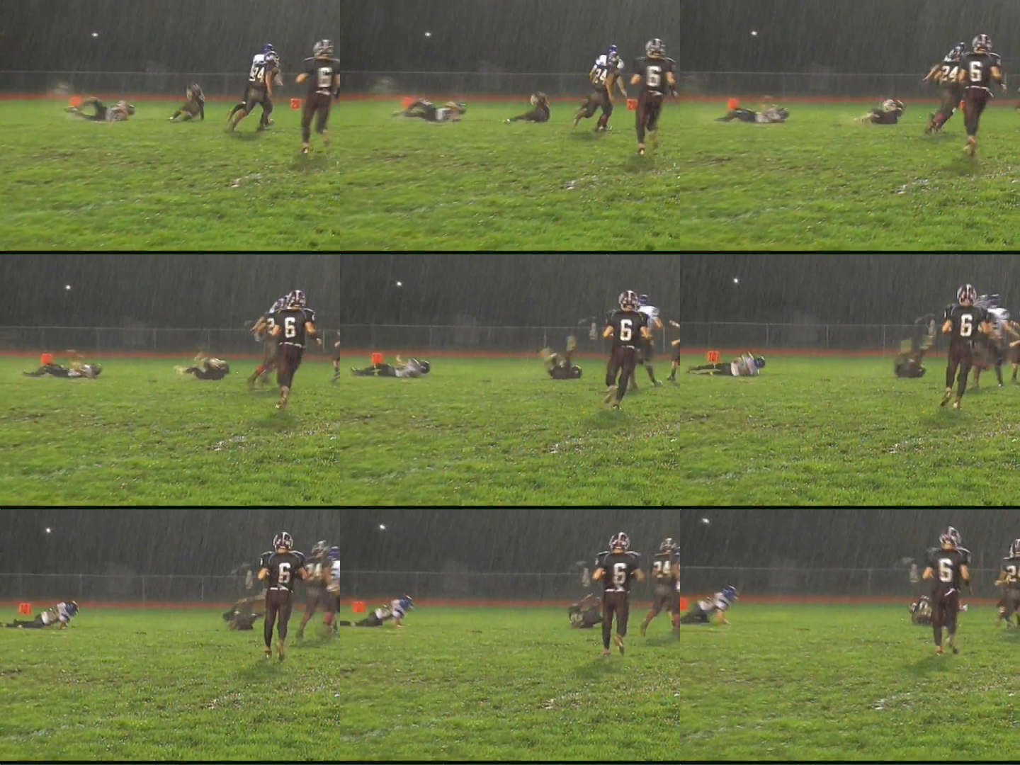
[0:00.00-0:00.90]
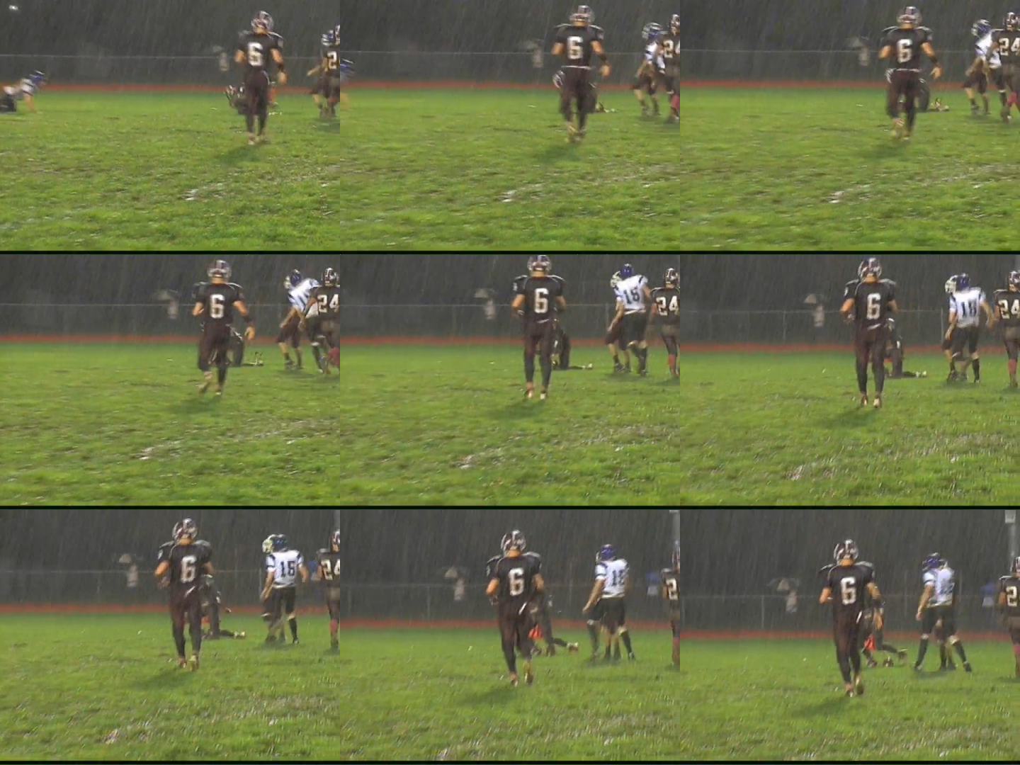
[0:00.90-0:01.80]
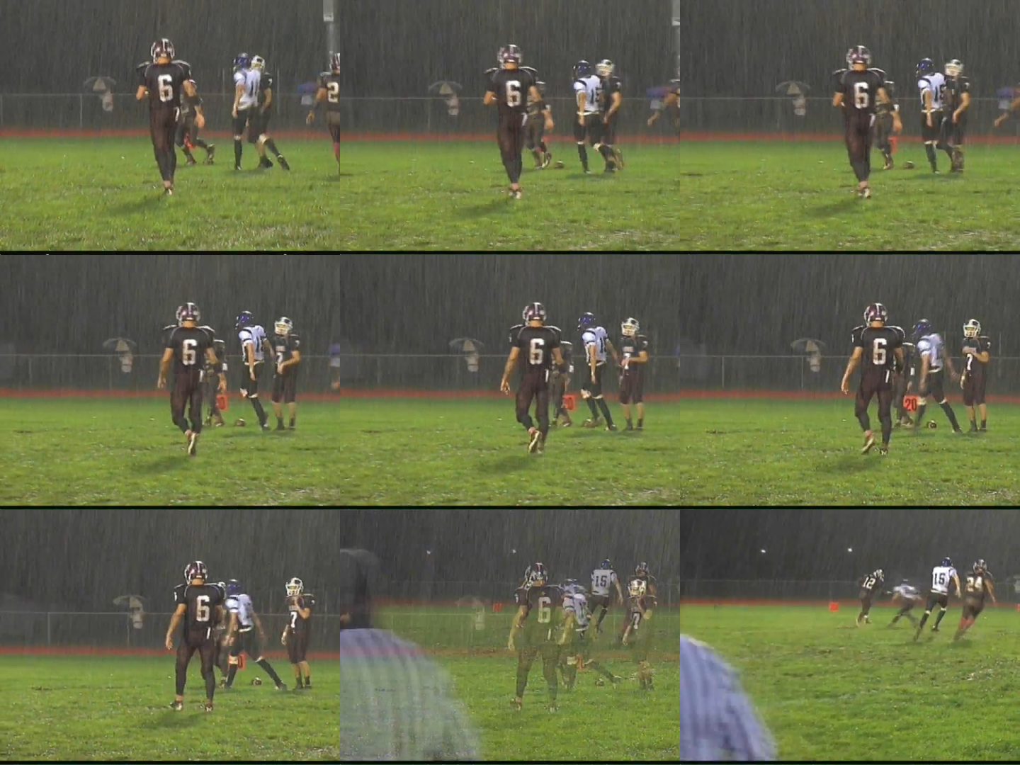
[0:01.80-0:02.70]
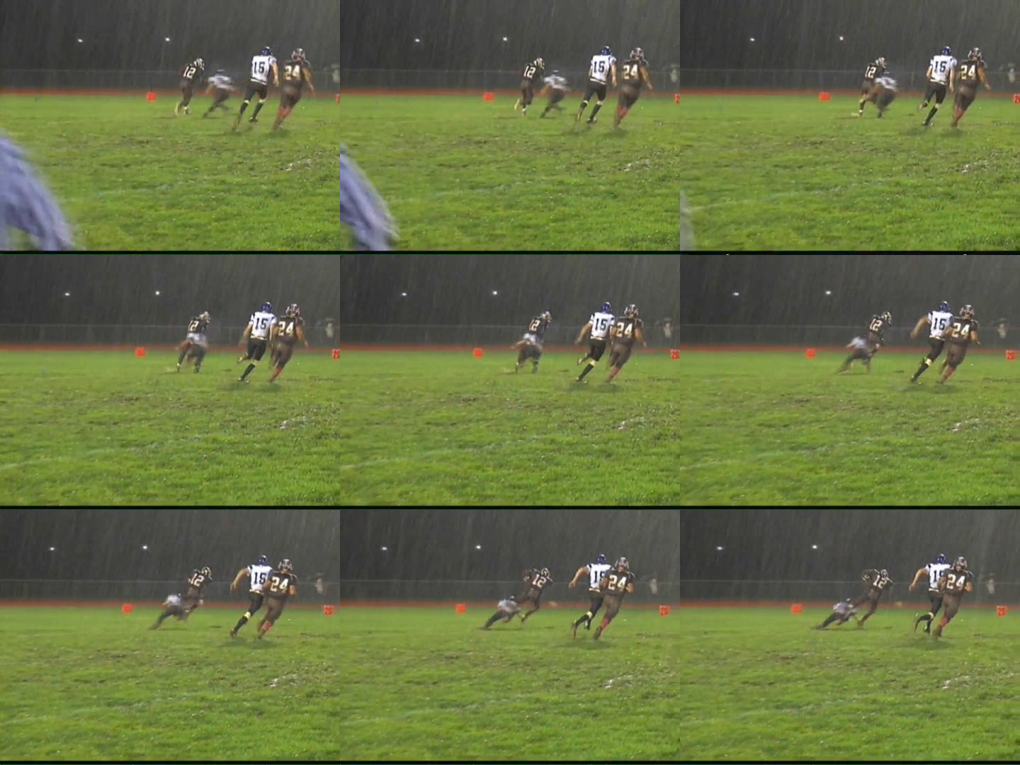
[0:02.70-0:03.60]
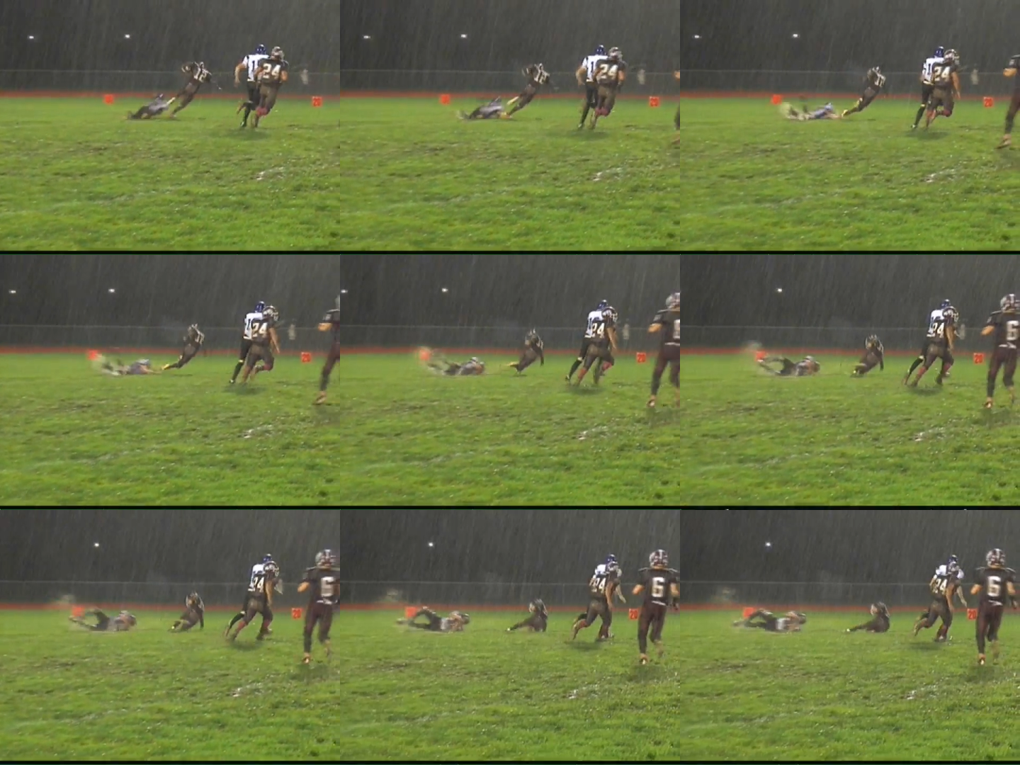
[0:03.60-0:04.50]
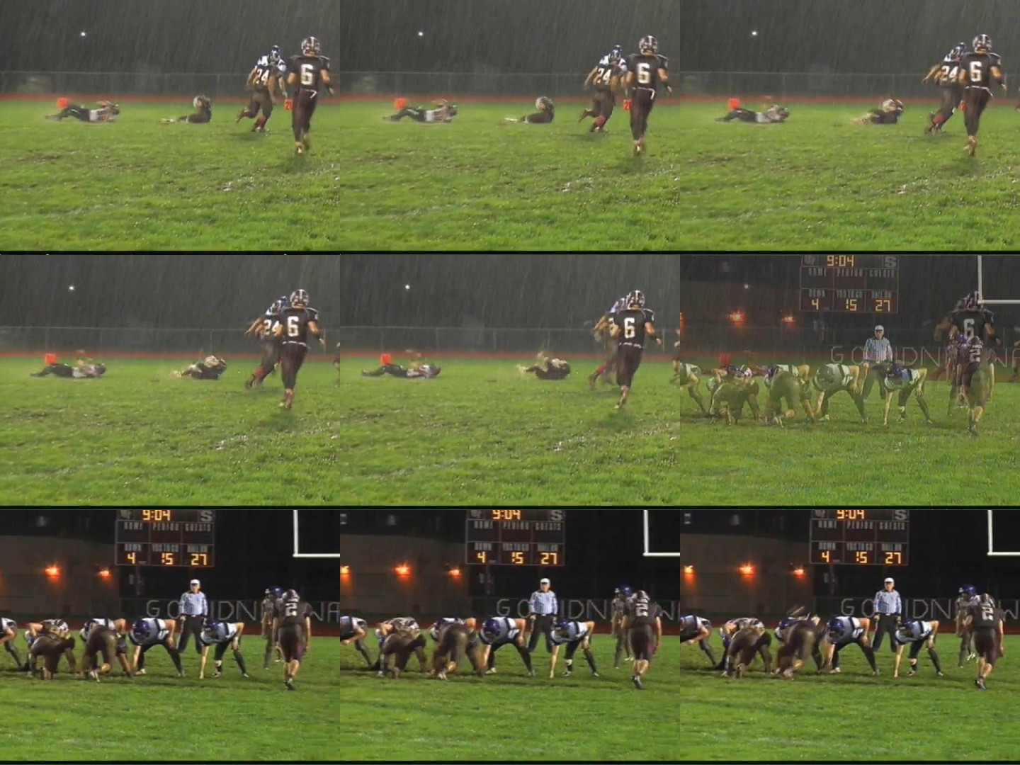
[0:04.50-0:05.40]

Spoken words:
No face is visible, so there are no lips to read.